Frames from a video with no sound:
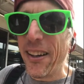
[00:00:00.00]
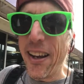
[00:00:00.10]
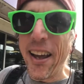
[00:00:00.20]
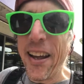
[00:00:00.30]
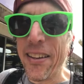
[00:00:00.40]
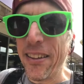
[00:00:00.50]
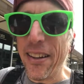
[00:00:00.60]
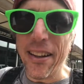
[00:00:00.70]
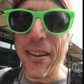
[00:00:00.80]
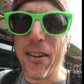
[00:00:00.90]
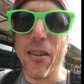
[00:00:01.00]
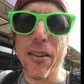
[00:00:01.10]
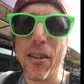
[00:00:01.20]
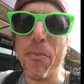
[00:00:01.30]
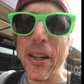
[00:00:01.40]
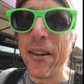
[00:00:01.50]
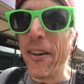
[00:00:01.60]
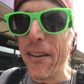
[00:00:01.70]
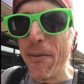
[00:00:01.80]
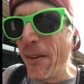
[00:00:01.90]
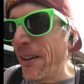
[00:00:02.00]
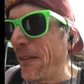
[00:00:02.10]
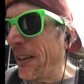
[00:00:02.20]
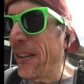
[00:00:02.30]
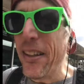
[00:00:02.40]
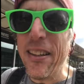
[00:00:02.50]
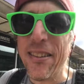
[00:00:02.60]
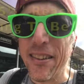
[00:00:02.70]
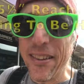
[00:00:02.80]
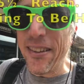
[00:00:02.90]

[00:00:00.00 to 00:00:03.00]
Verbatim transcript: and a little, little bigger, and he's, he's